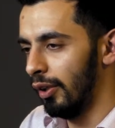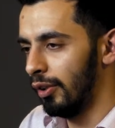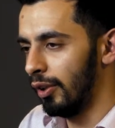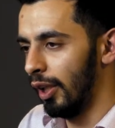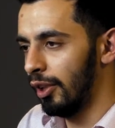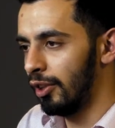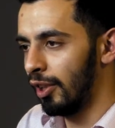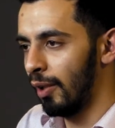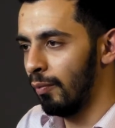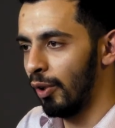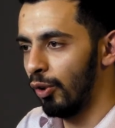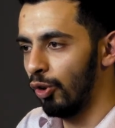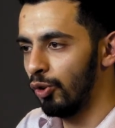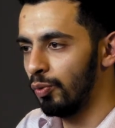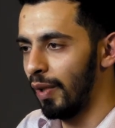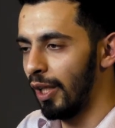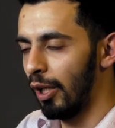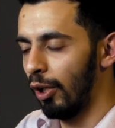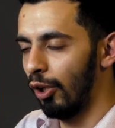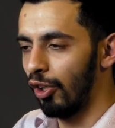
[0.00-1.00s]
someone who's
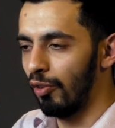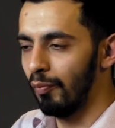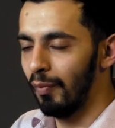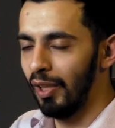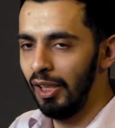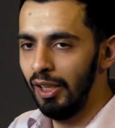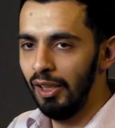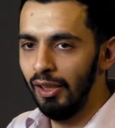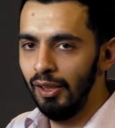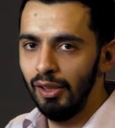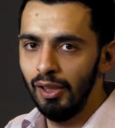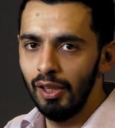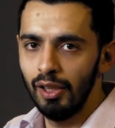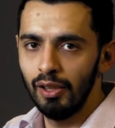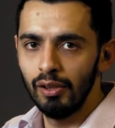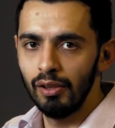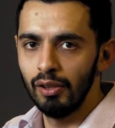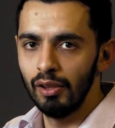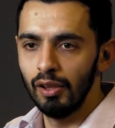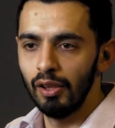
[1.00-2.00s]
made a lot of money
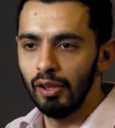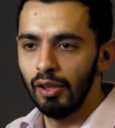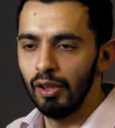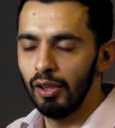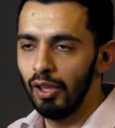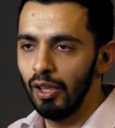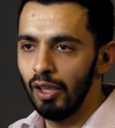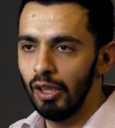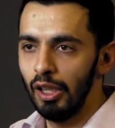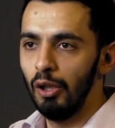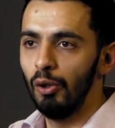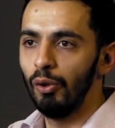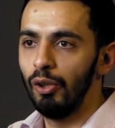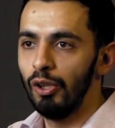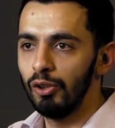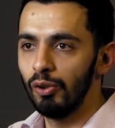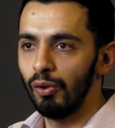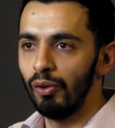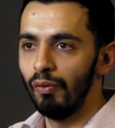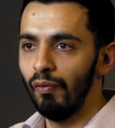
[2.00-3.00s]
and they're looking
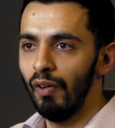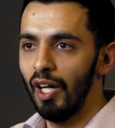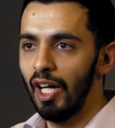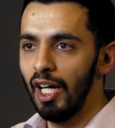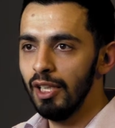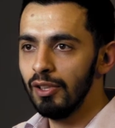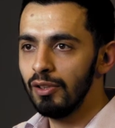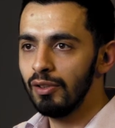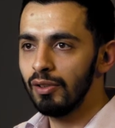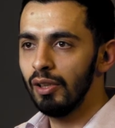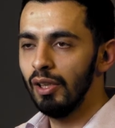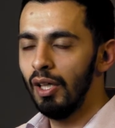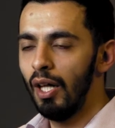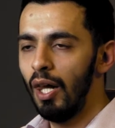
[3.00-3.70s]
to invest.